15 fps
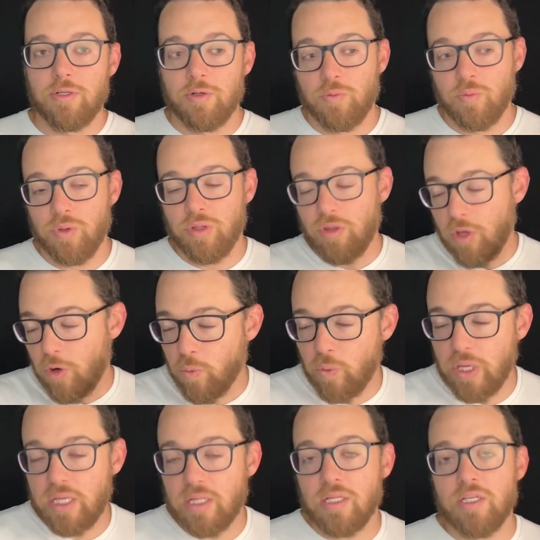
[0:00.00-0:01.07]
with
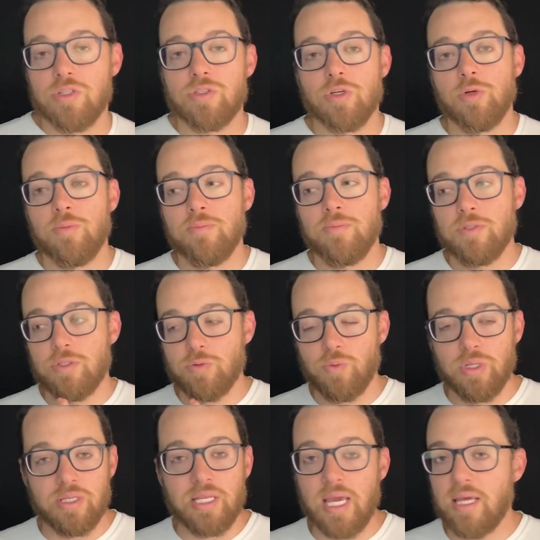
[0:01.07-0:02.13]
weekly Zooms,
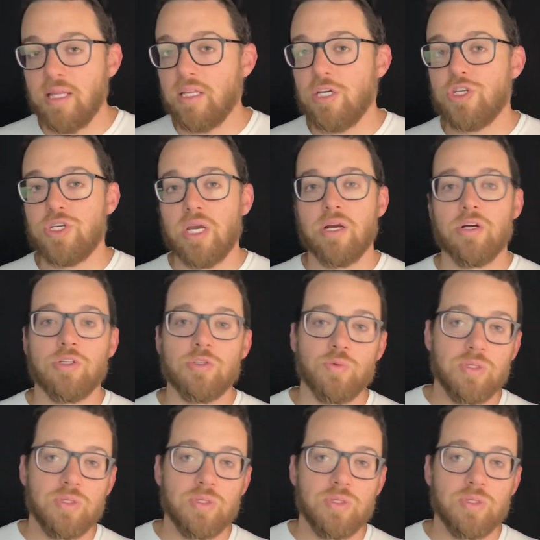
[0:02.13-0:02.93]
with daily shares,